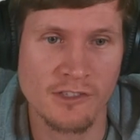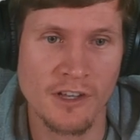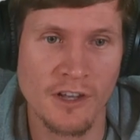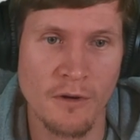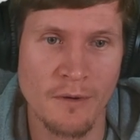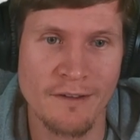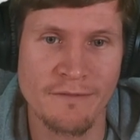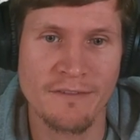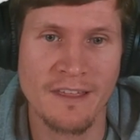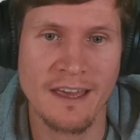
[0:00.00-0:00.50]

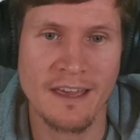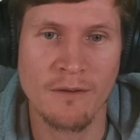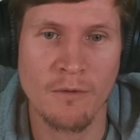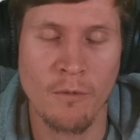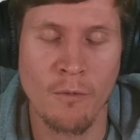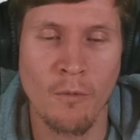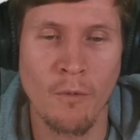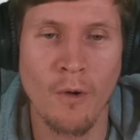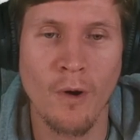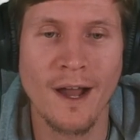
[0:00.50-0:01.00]
So if they
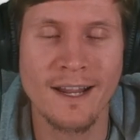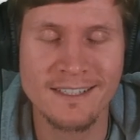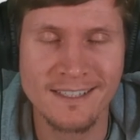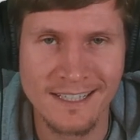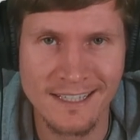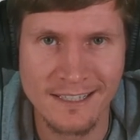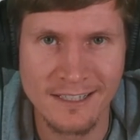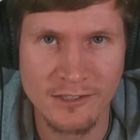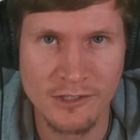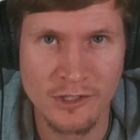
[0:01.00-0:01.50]

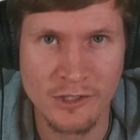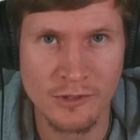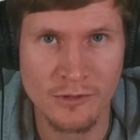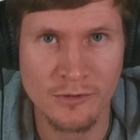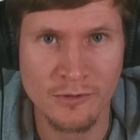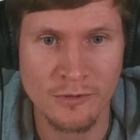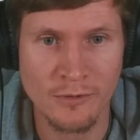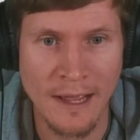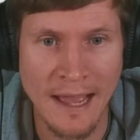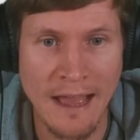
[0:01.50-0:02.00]
wanted
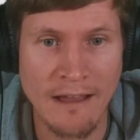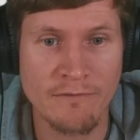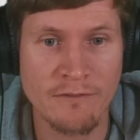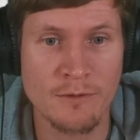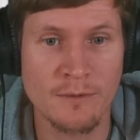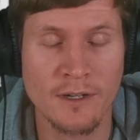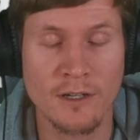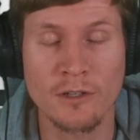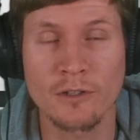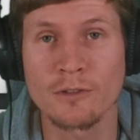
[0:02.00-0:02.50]
to have
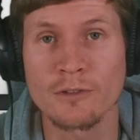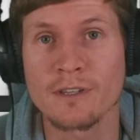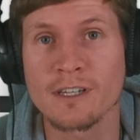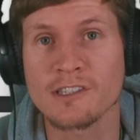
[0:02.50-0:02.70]
you include